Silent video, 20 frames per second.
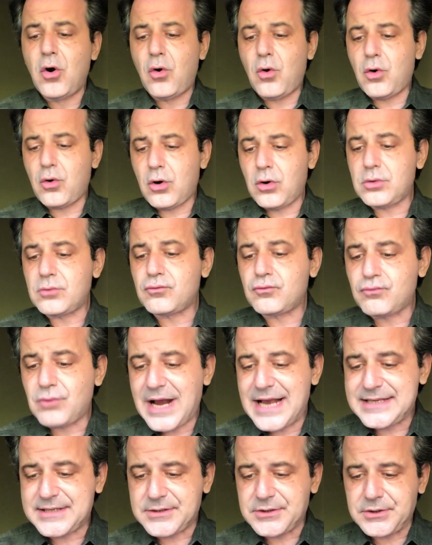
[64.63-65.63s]
or
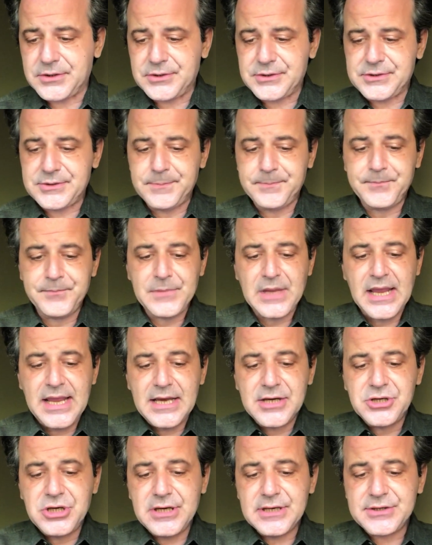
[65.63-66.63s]
wrestlers.
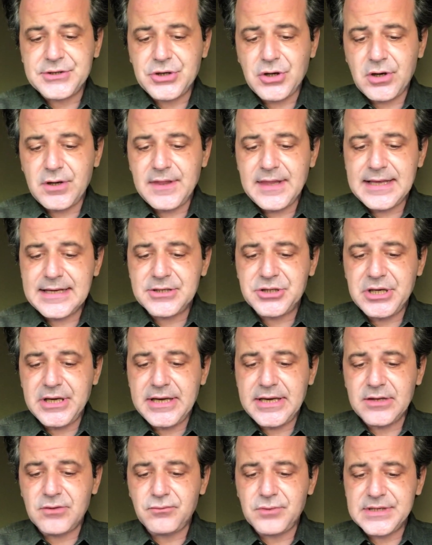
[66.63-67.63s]
She is certain that she
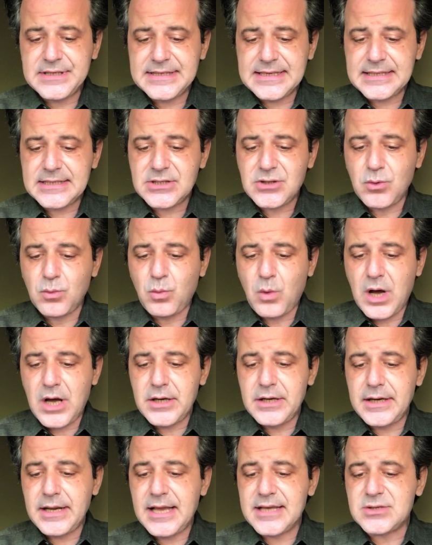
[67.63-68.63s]
can resist the
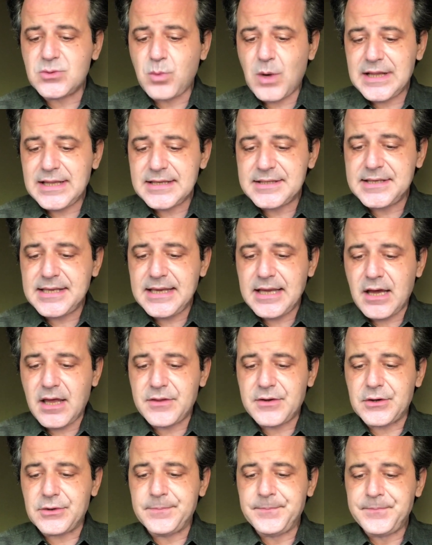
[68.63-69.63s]
one as well as the
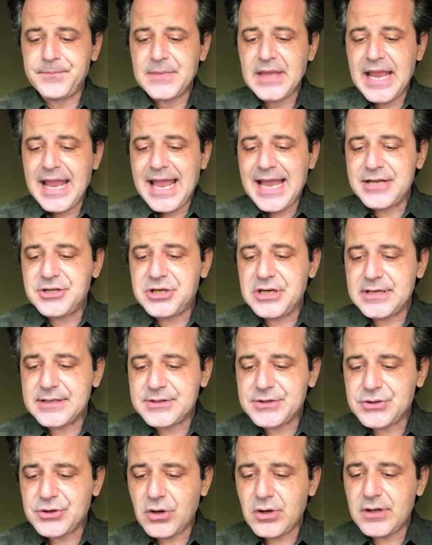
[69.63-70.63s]
other, and she
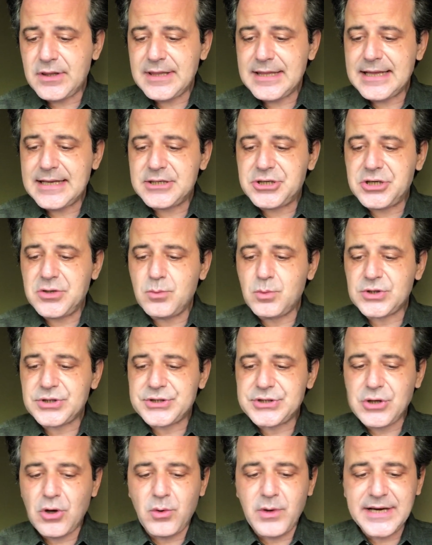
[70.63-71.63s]
is certain that she will
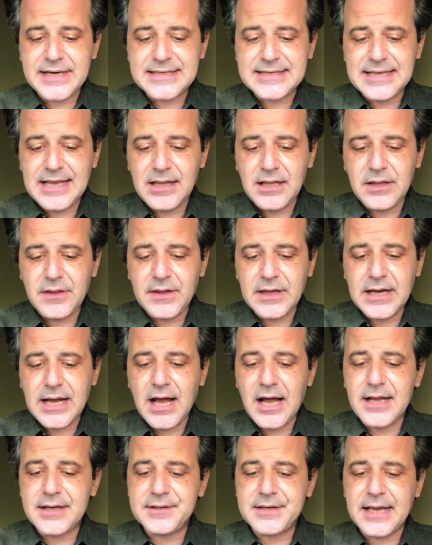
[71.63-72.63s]
so excel in the
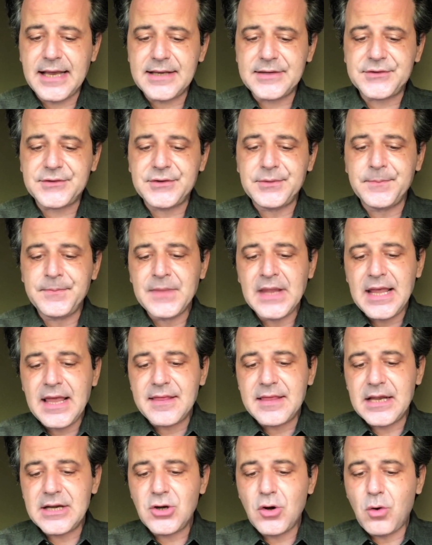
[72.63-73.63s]
contest
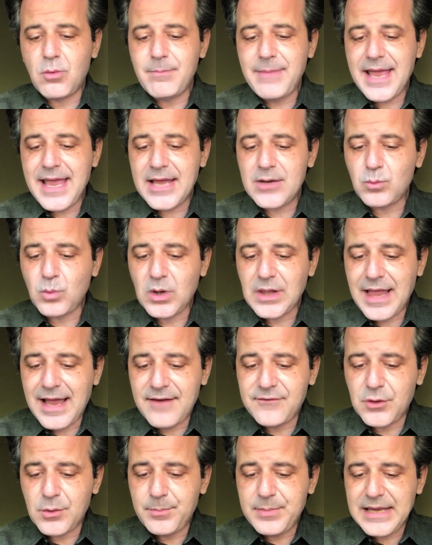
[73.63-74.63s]
that no man will
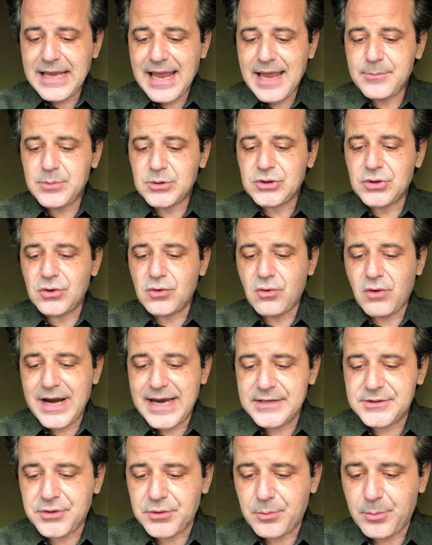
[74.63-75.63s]
ever be able to
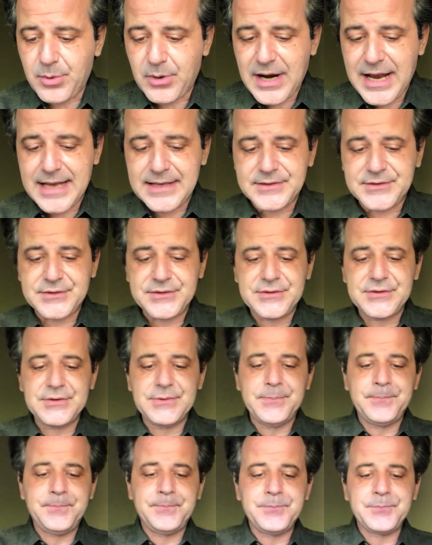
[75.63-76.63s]
graze her breasts.